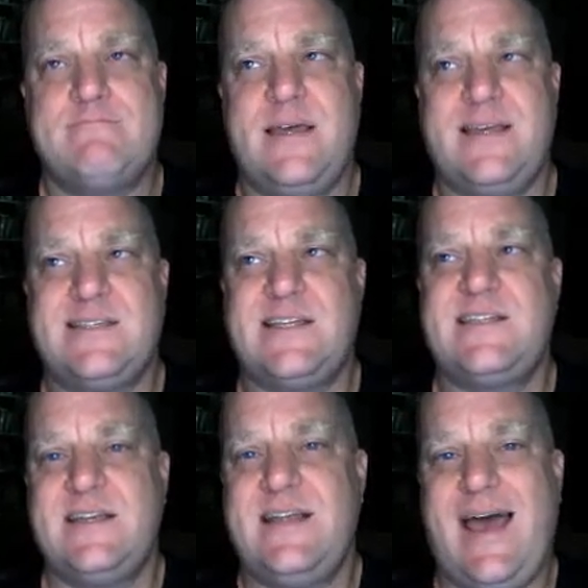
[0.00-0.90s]

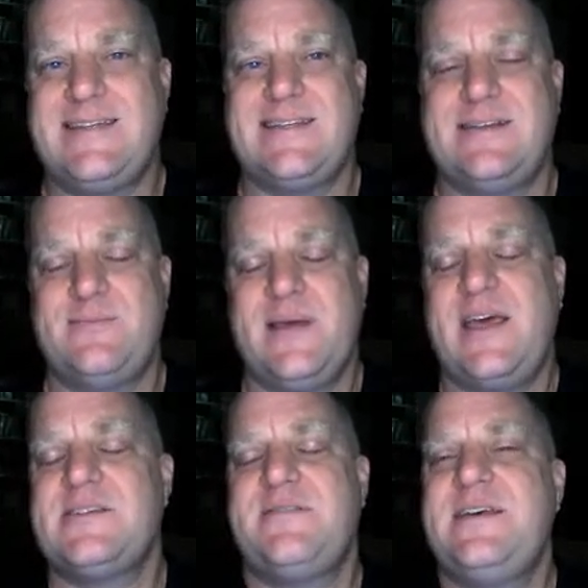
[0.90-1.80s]
existed
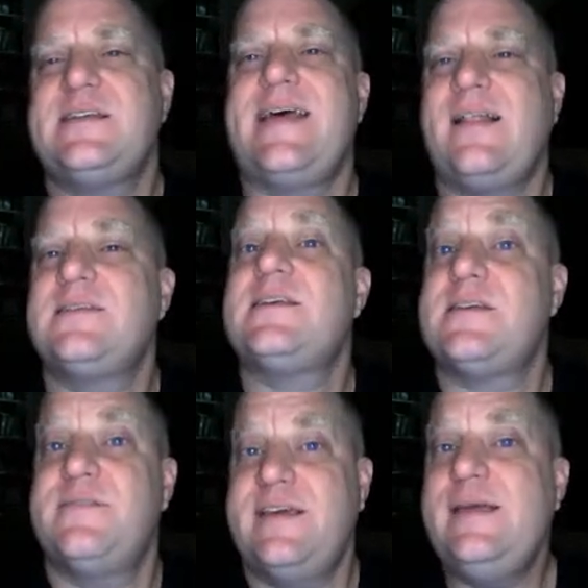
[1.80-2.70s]
because of his
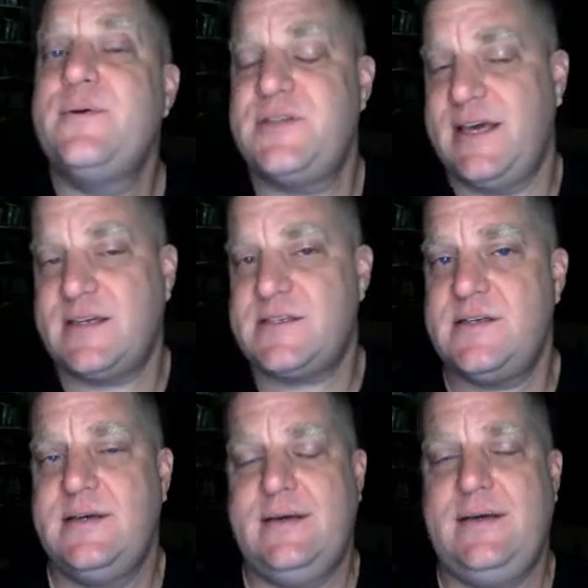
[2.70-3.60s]
analysis of the Hebrew text.